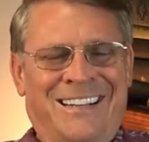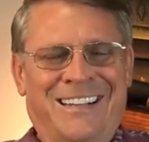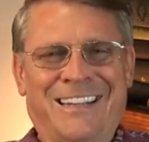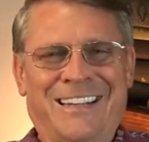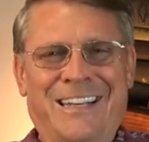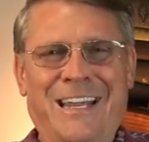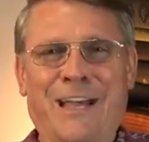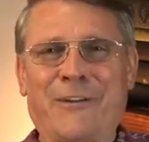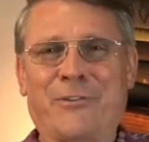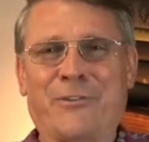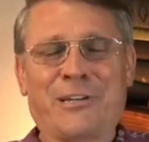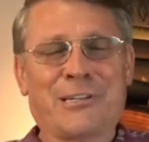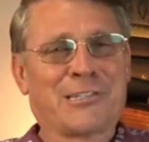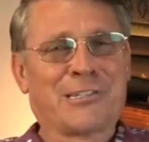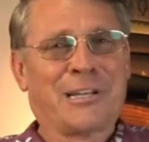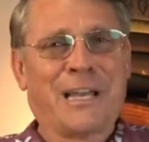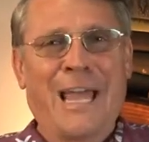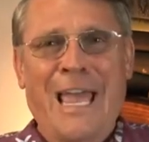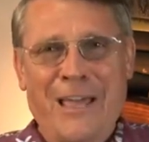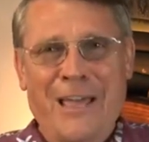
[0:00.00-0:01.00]
The devil
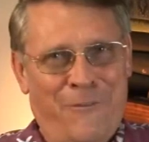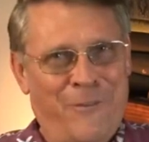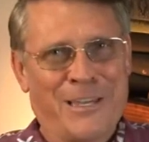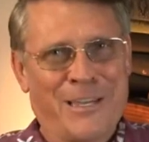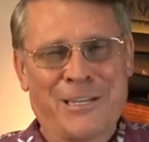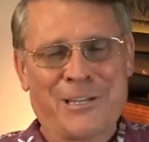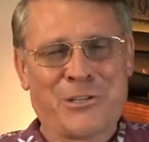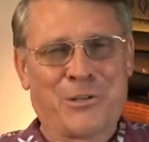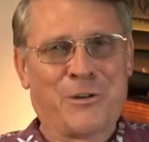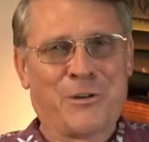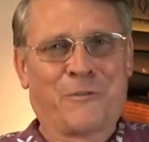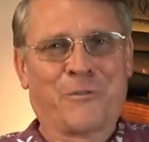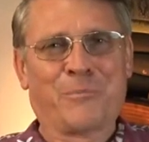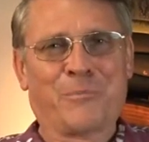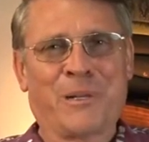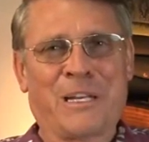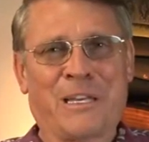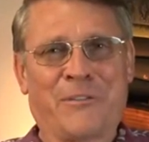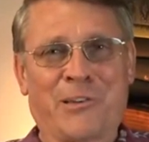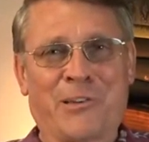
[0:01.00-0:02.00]
is laughing at you for
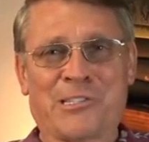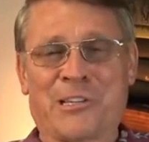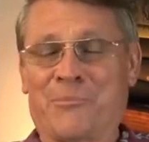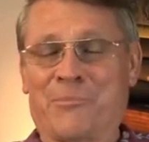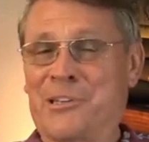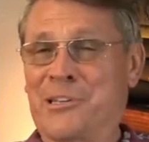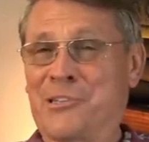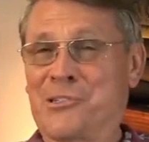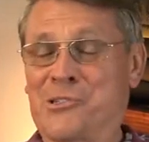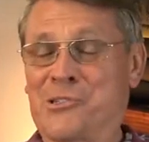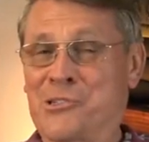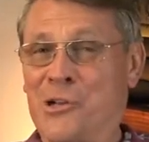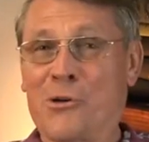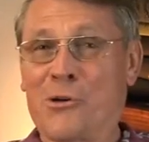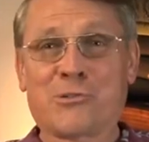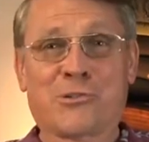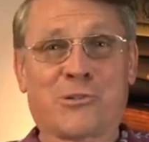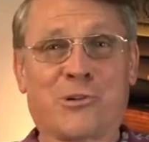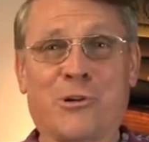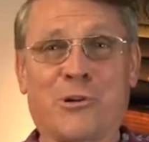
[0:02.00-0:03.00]
believing something
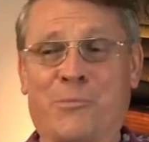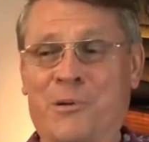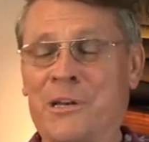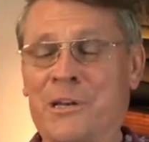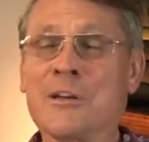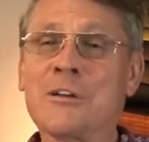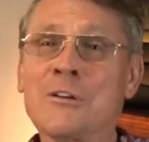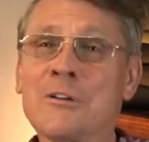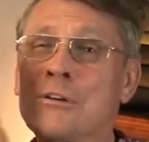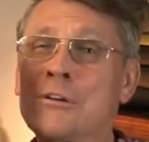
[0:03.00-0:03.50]
so stupid.